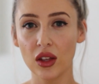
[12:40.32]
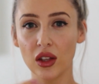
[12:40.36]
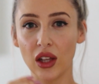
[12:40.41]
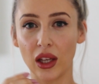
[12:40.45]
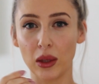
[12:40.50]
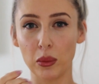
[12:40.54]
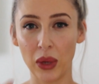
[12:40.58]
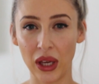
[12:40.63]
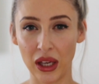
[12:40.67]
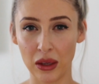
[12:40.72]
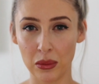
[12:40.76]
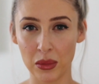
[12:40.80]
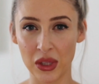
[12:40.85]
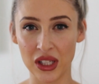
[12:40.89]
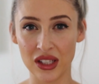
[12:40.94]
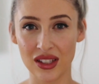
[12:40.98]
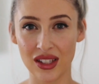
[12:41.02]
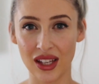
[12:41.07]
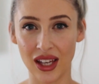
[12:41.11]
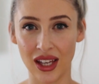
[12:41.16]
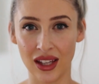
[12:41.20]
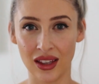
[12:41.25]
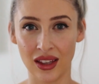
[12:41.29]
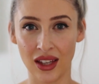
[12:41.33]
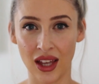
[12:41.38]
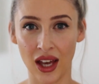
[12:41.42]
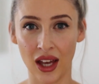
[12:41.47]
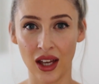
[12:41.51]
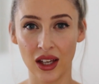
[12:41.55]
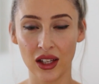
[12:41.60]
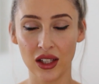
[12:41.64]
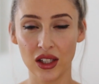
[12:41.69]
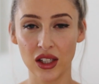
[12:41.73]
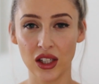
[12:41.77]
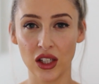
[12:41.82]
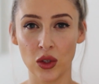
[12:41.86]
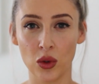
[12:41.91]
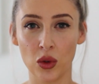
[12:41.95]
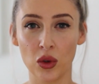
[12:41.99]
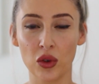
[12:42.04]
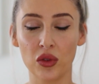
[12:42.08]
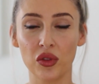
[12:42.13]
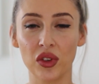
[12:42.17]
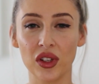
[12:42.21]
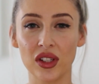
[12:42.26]
like pigments in there, you
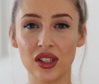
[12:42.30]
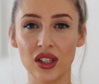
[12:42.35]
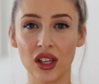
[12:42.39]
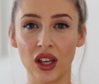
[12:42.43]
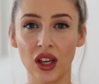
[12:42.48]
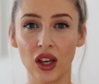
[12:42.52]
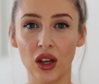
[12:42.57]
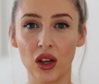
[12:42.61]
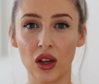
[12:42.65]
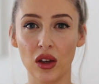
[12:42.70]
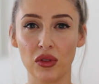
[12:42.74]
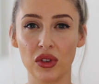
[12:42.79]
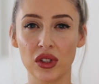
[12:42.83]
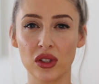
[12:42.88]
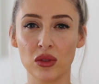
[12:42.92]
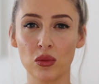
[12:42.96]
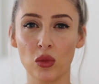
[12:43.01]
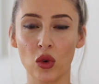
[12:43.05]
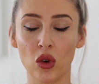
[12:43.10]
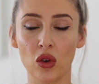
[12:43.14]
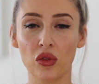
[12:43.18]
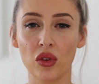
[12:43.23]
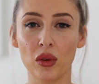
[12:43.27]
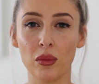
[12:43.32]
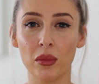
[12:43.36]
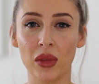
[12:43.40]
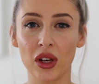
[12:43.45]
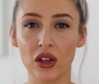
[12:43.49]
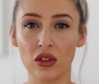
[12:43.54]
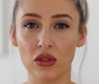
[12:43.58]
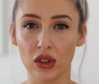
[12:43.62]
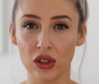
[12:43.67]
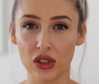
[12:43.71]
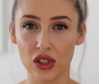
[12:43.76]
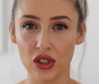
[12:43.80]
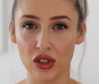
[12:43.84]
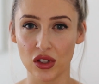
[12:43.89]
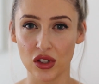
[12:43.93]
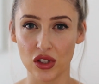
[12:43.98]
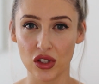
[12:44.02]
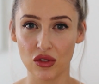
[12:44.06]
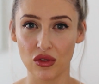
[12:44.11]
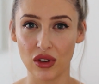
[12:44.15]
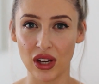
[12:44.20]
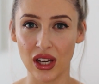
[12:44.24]
know, if it's more of a mineral
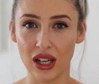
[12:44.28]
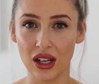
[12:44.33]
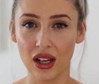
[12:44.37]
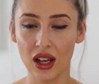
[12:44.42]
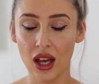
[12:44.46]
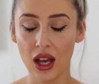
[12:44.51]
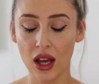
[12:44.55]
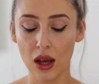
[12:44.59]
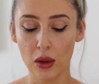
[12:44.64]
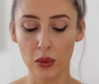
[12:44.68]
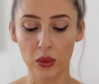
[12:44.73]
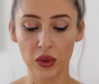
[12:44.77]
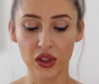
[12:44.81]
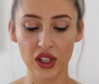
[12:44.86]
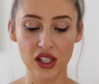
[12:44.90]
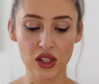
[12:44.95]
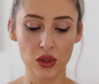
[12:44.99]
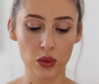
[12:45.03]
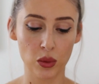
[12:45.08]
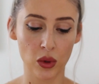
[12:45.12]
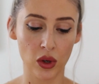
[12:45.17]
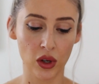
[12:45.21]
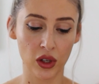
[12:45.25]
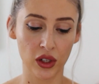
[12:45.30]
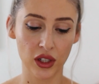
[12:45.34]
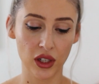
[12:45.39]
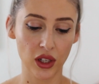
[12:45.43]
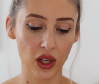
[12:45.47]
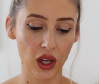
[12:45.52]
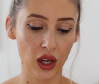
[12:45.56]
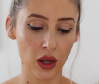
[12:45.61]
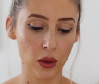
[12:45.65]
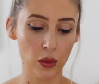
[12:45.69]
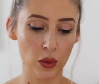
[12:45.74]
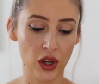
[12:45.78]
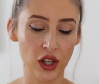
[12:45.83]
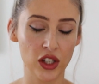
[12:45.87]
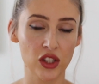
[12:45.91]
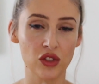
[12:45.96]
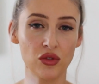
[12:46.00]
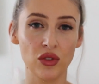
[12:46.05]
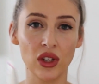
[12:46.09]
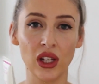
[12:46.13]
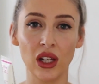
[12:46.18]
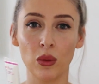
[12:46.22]
sunscreen. This one, it
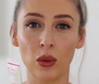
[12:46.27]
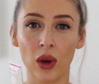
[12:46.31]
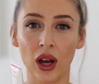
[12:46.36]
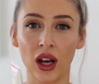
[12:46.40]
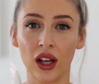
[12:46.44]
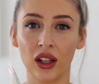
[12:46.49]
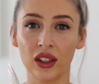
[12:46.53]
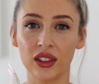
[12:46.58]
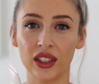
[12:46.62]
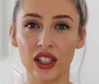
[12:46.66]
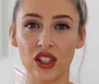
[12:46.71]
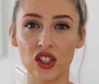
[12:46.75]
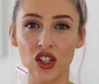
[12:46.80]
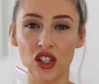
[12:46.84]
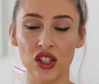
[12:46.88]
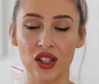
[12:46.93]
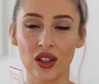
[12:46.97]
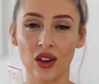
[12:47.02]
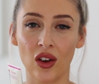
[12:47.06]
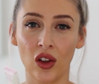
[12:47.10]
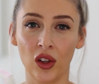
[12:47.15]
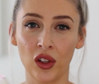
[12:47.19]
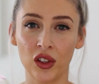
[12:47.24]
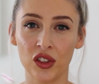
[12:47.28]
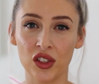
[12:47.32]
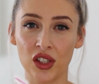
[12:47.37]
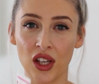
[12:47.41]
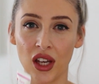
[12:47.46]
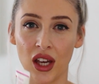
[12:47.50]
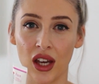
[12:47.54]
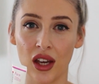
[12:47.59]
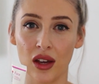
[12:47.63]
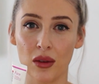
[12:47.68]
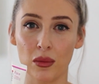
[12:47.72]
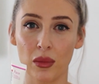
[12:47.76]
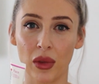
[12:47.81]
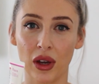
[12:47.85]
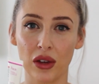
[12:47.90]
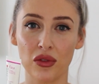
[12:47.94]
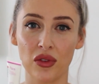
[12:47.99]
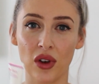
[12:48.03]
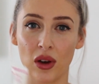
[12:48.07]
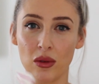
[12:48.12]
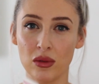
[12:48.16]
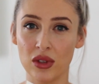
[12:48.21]
works really well. It doesn't alter my
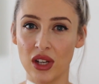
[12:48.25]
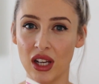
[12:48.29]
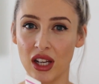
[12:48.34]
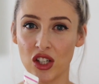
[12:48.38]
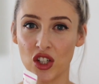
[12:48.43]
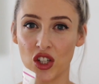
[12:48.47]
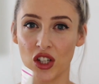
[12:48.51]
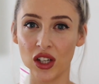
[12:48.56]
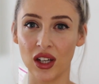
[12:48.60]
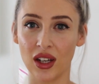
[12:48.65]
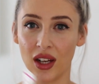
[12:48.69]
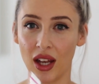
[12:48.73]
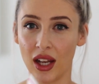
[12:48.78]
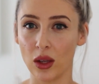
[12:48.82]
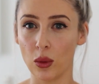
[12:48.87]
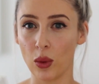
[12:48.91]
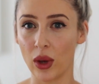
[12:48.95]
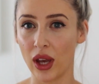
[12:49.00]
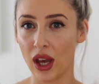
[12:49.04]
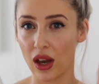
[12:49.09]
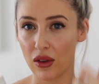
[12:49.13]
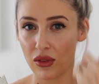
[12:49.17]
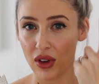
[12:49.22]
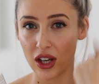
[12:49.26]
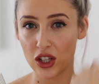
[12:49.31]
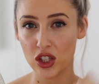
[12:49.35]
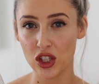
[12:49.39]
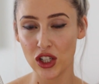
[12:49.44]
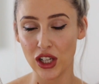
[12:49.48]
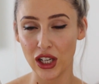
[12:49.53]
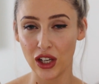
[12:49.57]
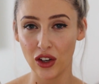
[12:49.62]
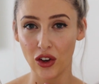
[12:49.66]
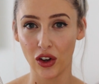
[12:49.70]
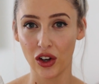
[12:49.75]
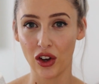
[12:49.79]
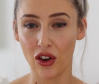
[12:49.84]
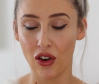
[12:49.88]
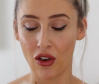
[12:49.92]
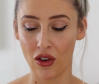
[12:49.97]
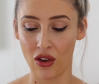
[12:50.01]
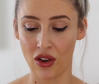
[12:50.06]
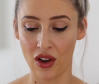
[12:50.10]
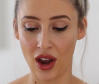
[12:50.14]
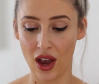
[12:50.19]
foundation in any way. I've actually got it
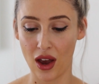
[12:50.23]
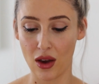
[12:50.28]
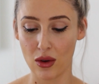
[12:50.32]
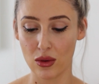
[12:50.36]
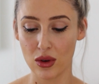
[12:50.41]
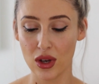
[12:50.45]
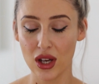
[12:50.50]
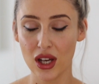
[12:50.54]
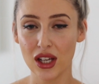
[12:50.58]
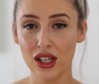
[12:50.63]
on now,